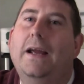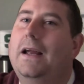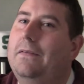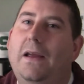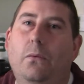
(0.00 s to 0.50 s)

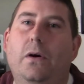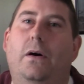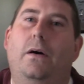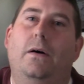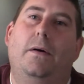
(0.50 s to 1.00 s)
They
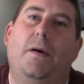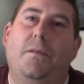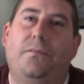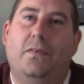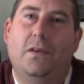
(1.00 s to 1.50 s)
will.
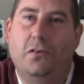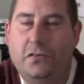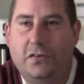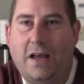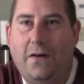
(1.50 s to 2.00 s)
This
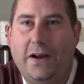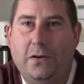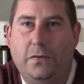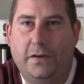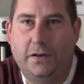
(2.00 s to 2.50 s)
is just how I
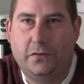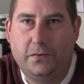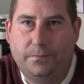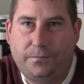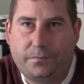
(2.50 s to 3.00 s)
do things.
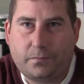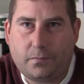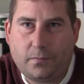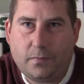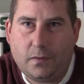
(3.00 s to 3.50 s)

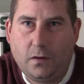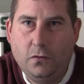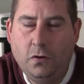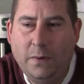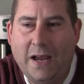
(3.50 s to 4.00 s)

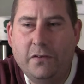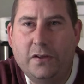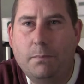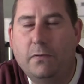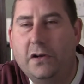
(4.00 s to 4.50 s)
So we have a
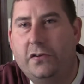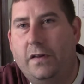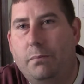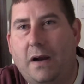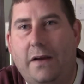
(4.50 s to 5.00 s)
separation in
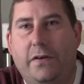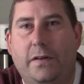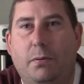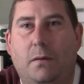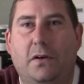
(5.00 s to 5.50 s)
the private
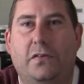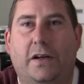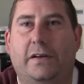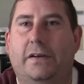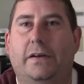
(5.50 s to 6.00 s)
and the public
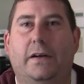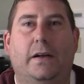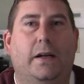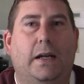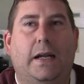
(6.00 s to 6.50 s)
sector,
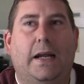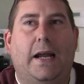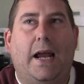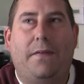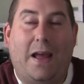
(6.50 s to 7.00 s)

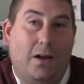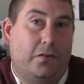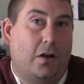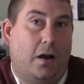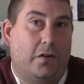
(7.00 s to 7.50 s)
and that
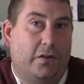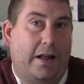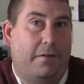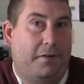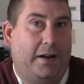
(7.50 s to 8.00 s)
has caused a
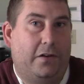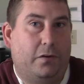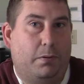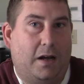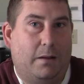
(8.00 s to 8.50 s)
lot of
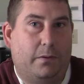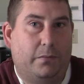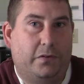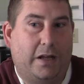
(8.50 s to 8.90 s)
financial problems.